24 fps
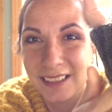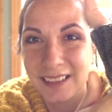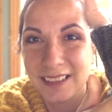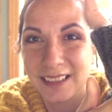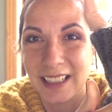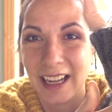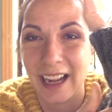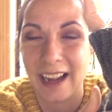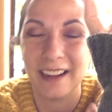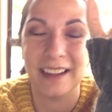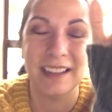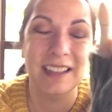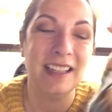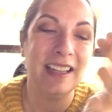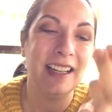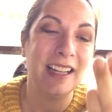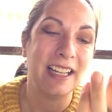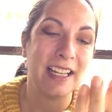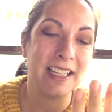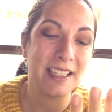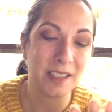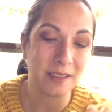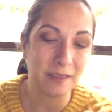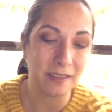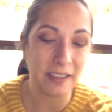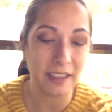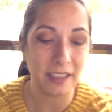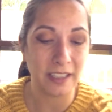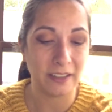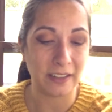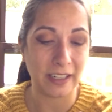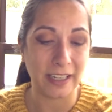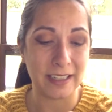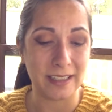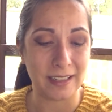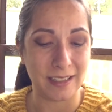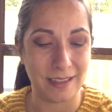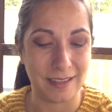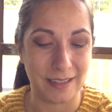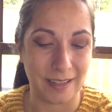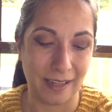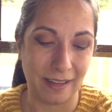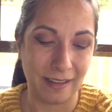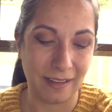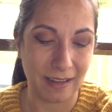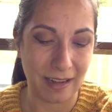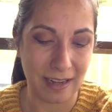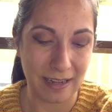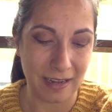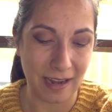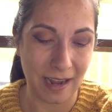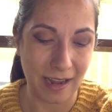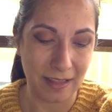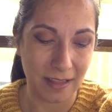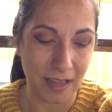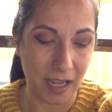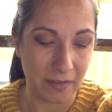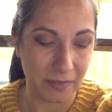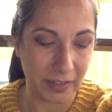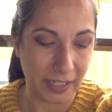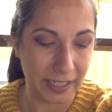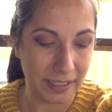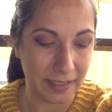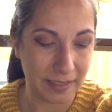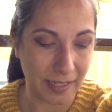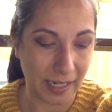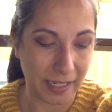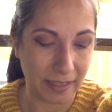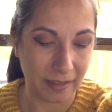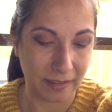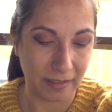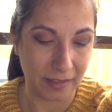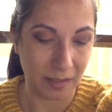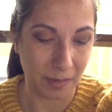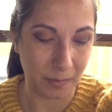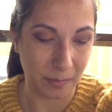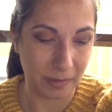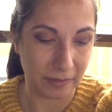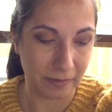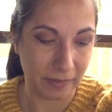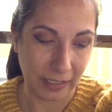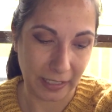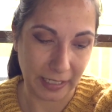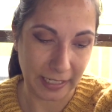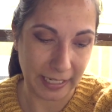Yeah, it's a really really great detail. I love it. I think it'll be really